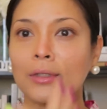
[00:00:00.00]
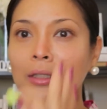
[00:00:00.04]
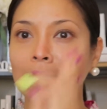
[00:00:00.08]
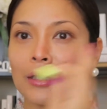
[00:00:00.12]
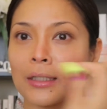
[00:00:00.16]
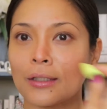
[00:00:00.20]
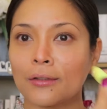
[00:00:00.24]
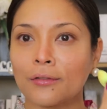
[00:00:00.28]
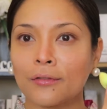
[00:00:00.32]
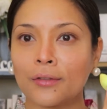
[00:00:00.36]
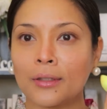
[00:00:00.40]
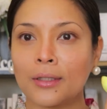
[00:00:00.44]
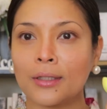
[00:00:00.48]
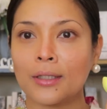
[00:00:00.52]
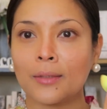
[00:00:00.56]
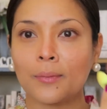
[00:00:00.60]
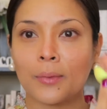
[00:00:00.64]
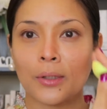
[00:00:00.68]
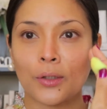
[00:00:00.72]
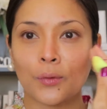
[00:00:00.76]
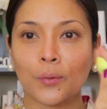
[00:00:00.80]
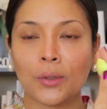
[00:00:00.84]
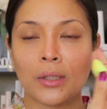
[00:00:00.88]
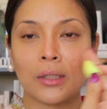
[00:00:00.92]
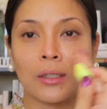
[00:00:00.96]
difference
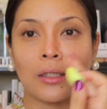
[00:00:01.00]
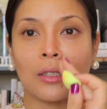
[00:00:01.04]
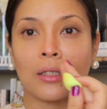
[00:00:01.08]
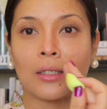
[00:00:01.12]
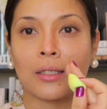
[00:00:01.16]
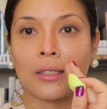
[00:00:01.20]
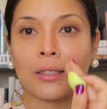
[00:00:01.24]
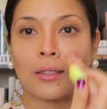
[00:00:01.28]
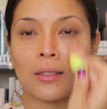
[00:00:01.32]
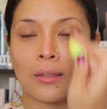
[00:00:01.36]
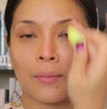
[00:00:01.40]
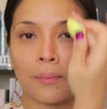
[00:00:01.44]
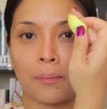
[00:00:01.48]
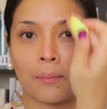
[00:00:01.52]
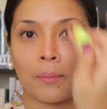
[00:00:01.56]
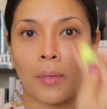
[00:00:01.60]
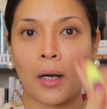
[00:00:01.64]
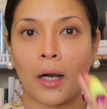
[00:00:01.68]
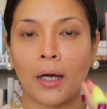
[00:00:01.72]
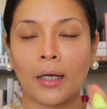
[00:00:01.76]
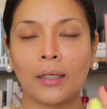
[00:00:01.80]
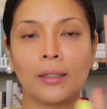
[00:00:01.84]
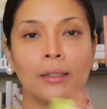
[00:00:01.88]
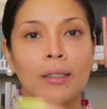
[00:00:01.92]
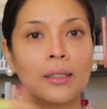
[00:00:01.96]
between this
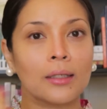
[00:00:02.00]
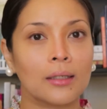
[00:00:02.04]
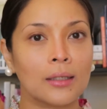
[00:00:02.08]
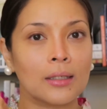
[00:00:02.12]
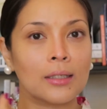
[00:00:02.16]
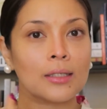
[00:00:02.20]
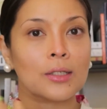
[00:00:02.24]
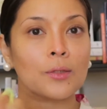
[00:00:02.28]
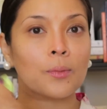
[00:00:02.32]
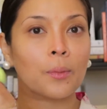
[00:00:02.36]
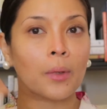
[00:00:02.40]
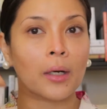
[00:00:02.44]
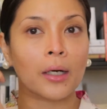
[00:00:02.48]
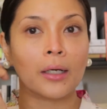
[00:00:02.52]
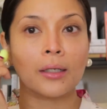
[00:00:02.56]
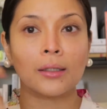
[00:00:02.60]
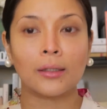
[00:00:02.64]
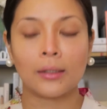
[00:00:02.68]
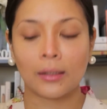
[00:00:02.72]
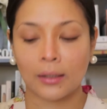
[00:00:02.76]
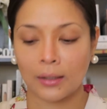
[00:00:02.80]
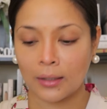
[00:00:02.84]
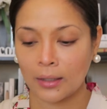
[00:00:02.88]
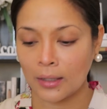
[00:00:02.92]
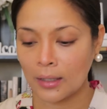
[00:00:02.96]
part and this part?
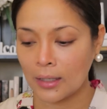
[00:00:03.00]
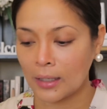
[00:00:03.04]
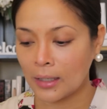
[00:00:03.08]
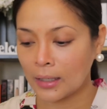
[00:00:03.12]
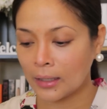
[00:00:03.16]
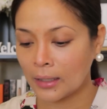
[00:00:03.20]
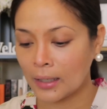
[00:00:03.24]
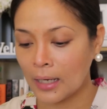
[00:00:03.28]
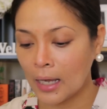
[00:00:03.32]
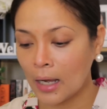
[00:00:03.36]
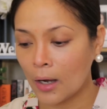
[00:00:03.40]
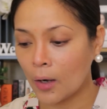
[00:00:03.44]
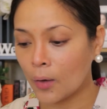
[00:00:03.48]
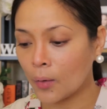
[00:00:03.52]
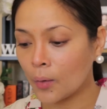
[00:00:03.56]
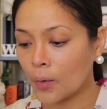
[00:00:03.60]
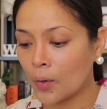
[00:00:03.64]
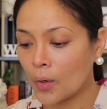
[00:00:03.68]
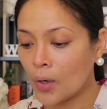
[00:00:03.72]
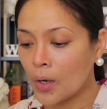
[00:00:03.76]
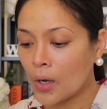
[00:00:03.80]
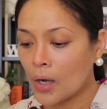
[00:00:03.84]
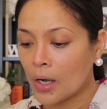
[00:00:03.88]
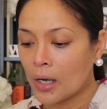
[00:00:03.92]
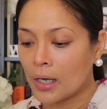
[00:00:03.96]
Now
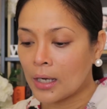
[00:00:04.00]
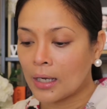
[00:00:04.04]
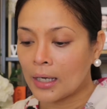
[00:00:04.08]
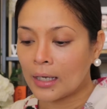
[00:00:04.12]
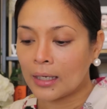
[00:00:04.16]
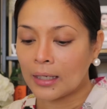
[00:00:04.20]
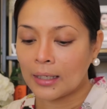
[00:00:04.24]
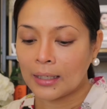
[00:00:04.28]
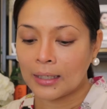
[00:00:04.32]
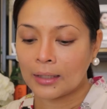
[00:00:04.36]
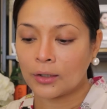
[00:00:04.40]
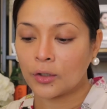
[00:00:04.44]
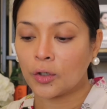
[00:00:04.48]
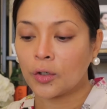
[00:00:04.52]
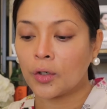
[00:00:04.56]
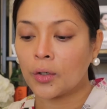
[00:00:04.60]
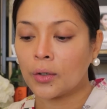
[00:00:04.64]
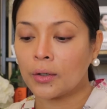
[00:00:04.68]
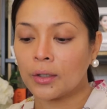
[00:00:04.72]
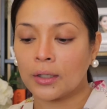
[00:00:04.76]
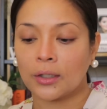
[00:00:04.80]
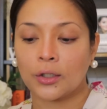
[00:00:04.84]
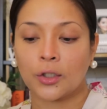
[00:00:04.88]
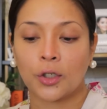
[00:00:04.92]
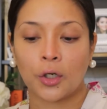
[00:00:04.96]
it
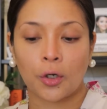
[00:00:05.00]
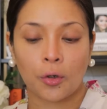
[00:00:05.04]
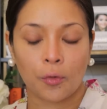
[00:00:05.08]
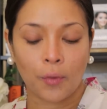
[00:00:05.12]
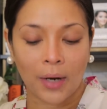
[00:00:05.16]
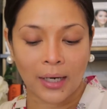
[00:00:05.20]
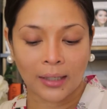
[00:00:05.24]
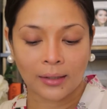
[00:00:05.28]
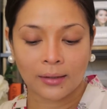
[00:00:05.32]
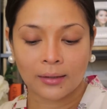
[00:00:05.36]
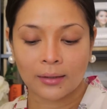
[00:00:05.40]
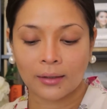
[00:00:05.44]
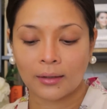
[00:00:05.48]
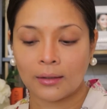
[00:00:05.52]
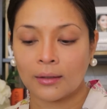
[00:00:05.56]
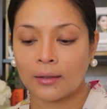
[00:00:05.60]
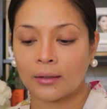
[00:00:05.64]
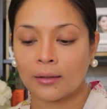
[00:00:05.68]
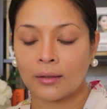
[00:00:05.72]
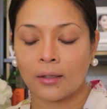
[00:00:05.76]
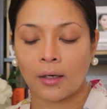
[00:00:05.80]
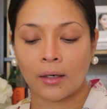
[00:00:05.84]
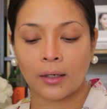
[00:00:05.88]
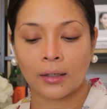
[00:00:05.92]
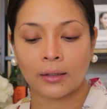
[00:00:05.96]
corrected the
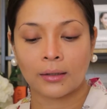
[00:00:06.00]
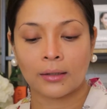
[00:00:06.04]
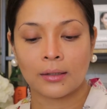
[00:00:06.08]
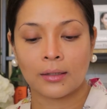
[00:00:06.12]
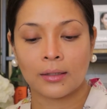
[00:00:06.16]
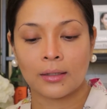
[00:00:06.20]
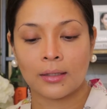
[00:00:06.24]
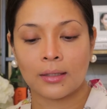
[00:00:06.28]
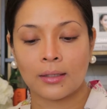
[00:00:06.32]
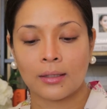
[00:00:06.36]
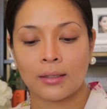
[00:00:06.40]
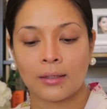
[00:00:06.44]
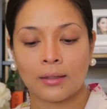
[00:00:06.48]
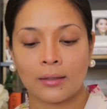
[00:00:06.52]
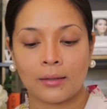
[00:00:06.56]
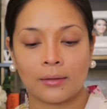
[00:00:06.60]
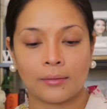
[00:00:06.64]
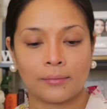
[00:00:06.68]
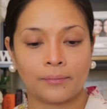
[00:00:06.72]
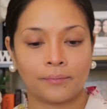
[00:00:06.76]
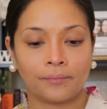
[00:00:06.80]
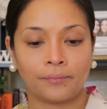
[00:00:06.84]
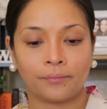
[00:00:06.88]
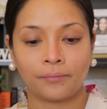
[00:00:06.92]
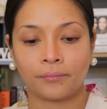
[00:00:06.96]
darkness
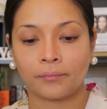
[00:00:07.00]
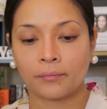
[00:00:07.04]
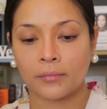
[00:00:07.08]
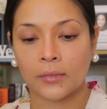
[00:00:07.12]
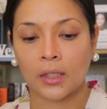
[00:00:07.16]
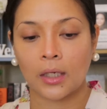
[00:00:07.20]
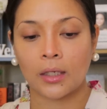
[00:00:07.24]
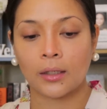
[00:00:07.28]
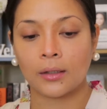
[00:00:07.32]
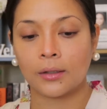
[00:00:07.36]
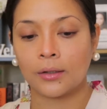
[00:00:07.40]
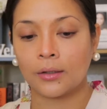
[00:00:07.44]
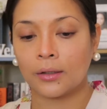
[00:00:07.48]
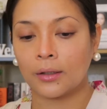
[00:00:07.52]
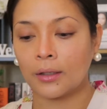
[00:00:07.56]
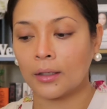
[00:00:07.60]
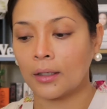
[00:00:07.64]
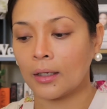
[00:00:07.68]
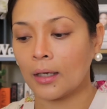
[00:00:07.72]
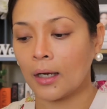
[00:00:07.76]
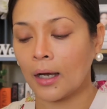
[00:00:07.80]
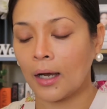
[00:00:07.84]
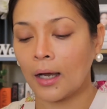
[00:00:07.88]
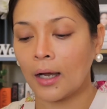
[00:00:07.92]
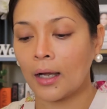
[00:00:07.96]
under
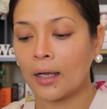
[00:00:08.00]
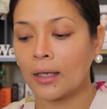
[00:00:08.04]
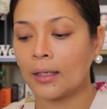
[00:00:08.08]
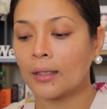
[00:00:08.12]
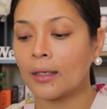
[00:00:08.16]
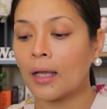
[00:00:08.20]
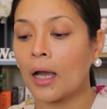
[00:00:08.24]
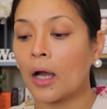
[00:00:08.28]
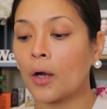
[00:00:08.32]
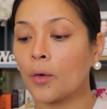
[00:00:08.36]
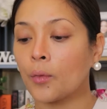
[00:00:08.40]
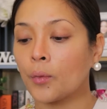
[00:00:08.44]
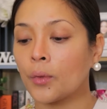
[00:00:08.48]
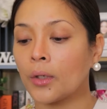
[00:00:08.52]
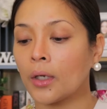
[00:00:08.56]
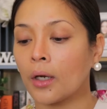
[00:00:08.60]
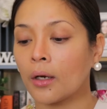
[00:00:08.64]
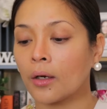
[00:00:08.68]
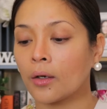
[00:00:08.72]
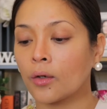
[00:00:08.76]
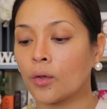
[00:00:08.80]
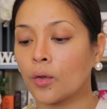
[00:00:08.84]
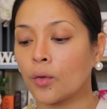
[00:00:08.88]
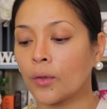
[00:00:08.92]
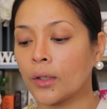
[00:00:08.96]
the eye. Now we
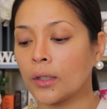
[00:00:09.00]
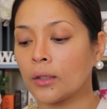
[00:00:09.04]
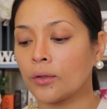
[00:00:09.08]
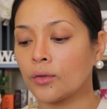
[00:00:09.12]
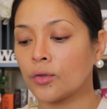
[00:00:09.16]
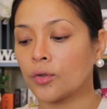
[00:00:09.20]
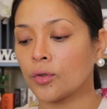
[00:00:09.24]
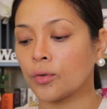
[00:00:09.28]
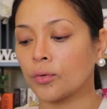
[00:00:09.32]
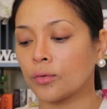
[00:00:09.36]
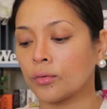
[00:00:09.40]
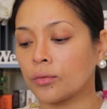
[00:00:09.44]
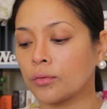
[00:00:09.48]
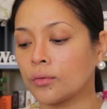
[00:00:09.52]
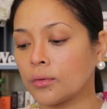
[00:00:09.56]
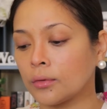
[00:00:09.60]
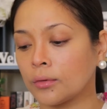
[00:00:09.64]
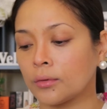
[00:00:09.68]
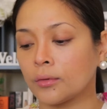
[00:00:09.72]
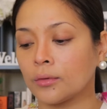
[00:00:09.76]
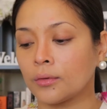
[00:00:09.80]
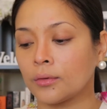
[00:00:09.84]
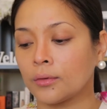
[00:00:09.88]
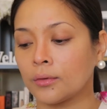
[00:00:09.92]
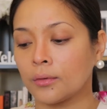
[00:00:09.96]
are going to
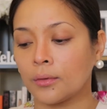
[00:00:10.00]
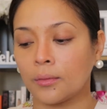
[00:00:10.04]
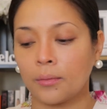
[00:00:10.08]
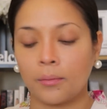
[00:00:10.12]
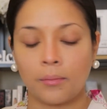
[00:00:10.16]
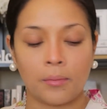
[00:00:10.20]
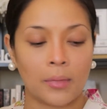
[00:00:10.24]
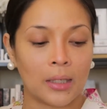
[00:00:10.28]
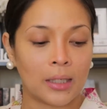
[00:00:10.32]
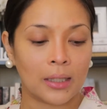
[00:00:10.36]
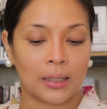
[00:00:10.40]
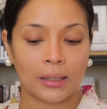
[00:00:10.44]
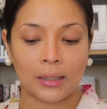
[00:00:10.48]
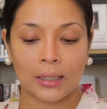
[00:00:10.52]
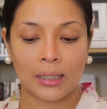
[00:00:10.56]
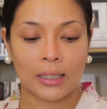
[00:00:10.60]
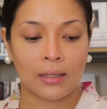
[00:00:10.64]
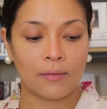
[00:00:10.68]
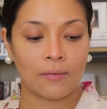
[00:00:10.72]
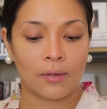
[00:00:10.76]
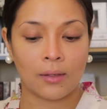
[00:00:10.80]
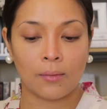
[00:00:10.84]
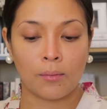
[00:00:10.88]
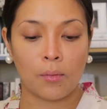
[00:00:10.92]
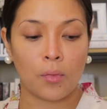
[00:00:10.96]
make it
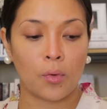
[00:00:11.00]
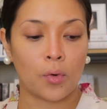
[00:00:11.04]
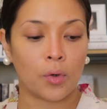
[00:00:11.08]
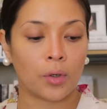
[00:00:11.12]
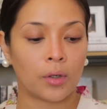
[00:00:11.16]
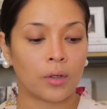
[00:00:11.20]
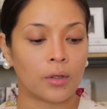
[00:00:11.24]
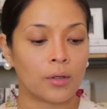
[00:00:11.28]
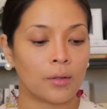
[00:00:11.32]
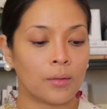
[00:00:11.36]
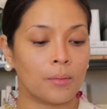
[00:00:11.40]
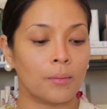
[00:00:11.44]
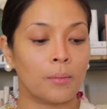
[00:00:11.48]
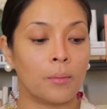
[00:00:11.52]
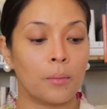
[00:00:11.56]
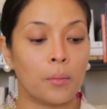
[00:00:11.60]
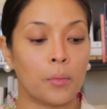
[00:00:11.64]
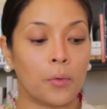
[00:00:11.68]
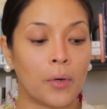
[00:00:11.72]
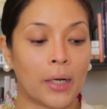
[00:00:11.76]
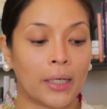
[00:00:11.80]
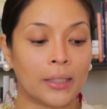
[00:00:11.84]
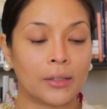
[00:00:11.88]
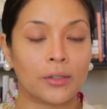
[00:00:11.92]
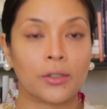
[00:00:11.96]
even more
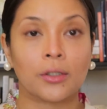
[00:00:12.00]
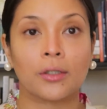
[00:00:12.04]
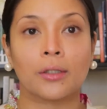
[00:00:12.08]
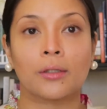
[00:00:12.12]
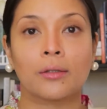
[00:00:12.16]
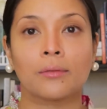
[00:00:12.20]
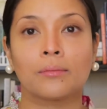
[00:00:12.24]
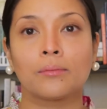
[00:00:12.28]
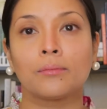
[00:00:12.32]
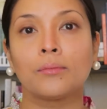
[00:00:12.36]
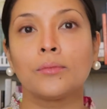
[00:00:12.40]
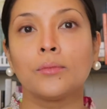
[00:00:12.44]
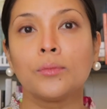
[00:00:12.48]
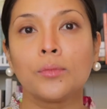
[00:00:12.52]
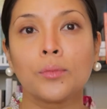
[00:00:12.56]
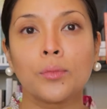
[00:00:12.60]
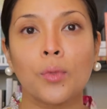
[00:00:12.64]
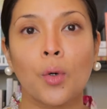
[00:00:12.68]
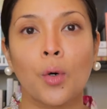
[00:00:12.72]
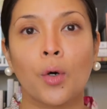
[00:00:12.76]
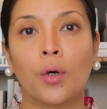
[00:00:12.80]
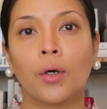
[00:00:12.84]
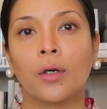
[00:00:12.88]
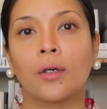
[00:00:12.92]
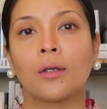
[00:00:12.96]
brighter,
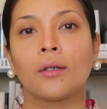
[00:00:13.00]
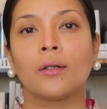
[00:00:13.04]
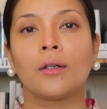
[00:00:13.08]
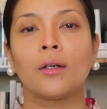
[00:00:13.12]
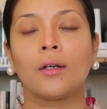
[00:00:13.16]
more